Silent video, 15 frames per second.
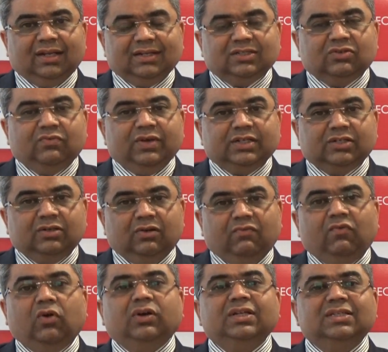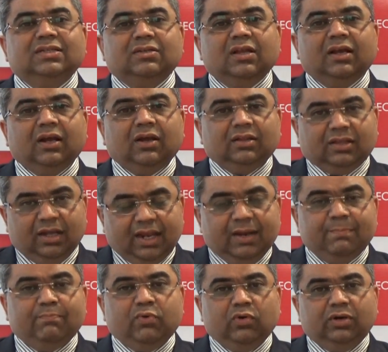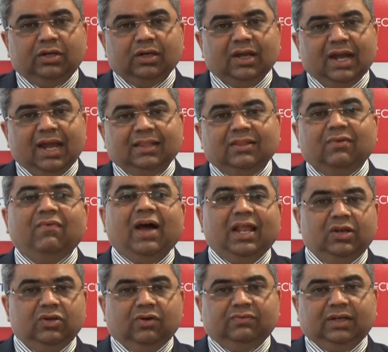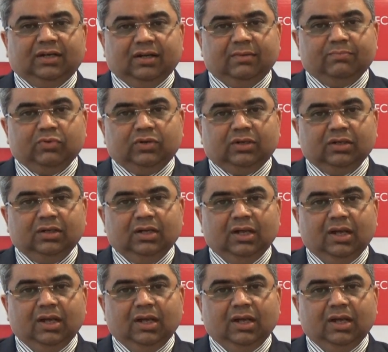there is question of what is the input and the value of that input.